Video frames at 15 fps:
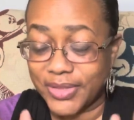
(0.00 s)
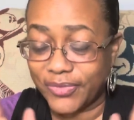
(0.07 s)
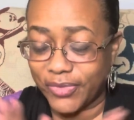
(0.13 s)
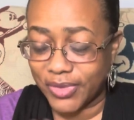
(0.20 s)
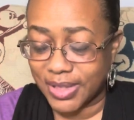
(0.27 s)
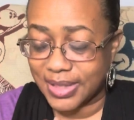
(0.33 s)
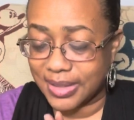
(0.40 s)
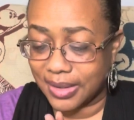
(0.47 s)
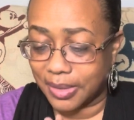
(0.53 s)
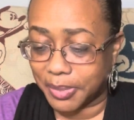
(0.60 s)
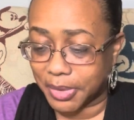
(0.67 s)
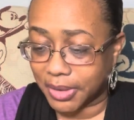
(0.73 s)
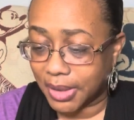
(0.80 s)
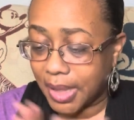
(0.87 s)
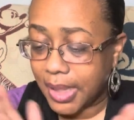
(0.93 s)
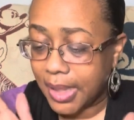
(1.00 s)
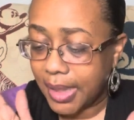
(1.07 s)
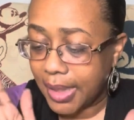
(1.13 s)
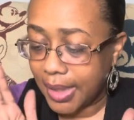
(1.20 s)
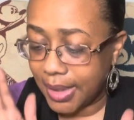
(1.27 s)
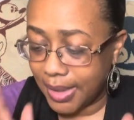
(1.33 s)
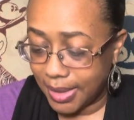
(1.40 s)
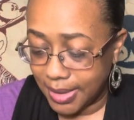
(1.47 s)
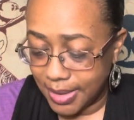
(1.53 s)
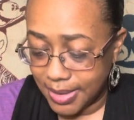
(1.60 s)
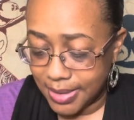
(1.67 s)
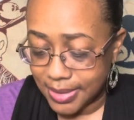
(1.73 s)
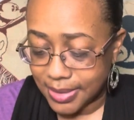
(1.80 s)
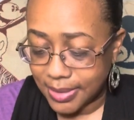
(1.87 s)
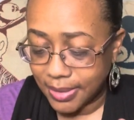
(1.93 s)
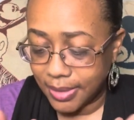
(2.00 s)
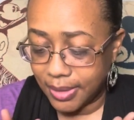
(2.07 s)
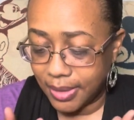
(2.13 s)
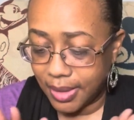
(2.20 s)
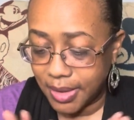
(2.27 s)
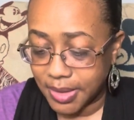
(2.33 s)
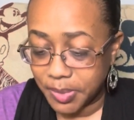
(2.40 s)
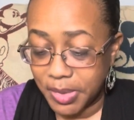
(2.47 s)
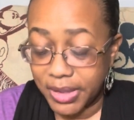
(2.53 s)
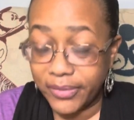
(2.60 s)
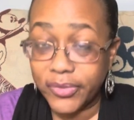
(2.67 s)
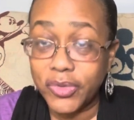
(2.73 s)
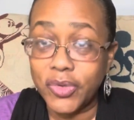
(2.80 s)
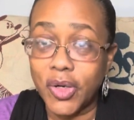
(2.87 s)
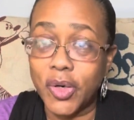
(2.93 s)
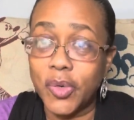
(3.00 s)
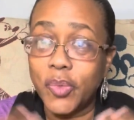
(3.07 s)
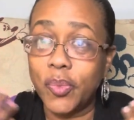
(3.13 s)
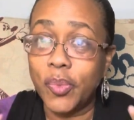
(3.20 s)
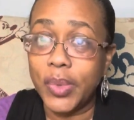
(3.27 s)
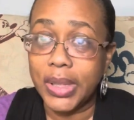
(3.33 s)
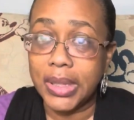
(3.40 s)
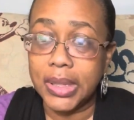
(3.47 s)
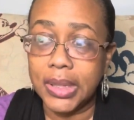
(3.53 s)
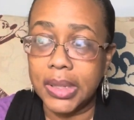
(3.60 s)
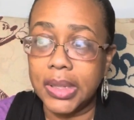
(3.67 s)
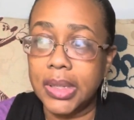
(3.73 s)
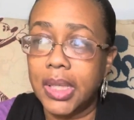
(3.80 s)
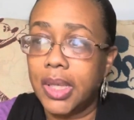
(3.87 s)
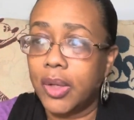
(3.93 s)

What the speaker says: for the summer is, as many of you know, we